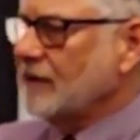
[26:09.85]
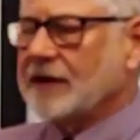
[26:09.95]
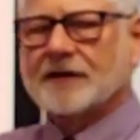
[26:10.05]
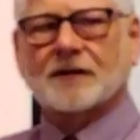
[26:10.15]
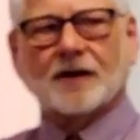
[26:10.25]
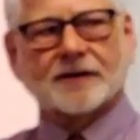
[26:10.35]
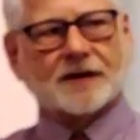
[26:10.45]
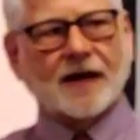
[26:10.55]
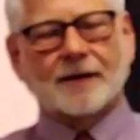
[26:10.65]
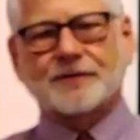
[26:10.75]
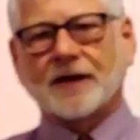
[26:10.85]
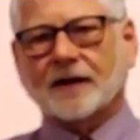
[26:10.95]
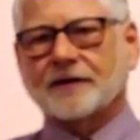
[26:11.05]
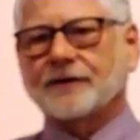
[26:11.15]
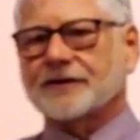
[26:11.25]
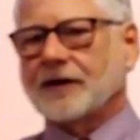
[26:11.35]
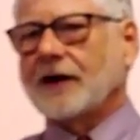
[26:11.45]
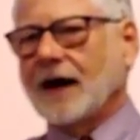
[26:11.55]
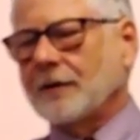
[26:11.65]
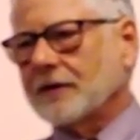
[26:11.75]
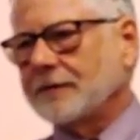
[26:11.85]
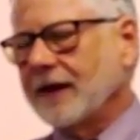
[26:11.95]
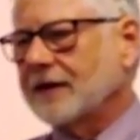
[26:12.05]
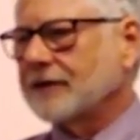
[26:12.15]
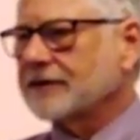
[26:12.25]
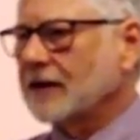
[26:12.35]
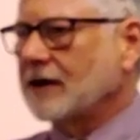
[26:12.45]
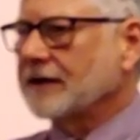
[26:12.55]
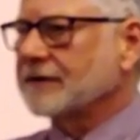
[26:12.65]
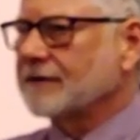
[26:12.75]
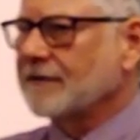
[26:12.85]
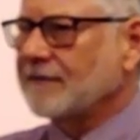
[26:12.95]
These laws I object to, so I won't obey those laws.